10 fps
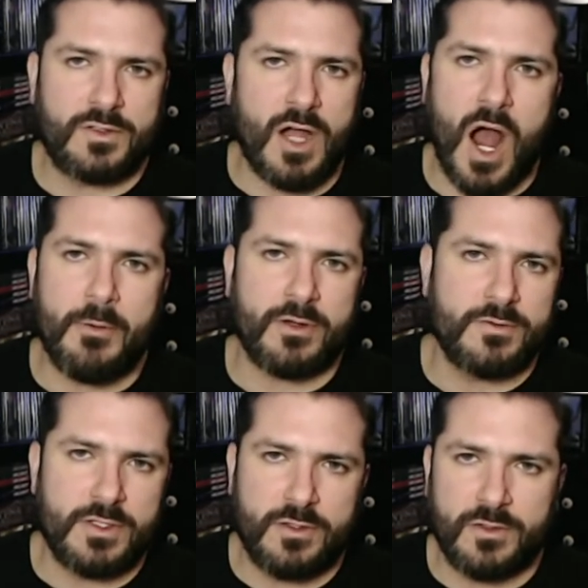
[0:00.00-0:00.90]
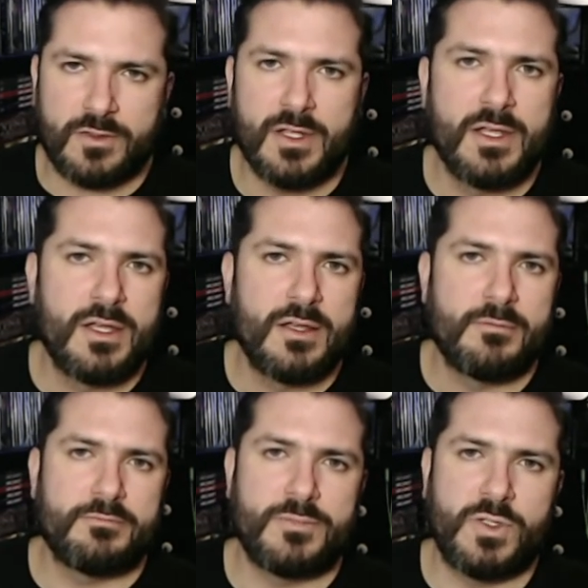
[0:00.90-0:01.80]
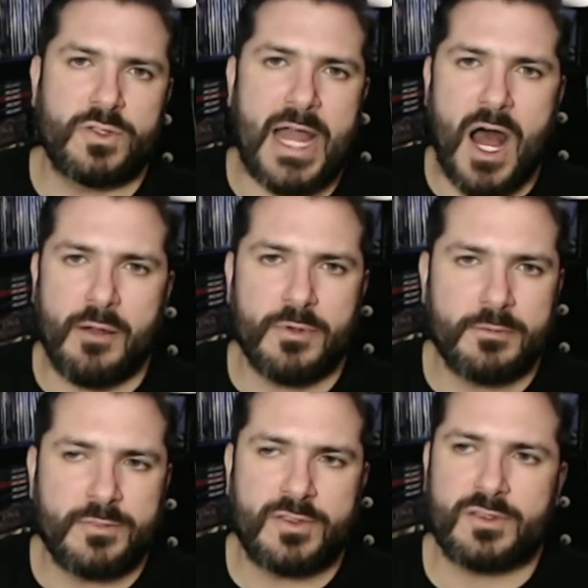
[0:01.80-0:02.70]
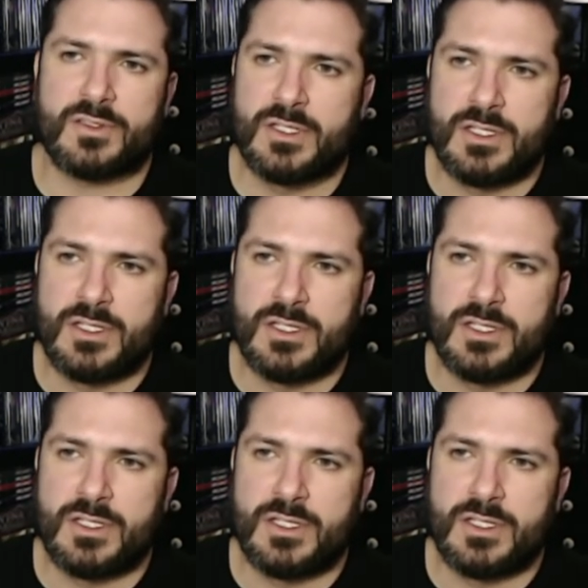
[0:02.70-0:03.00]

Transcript: comic reviews, music albums,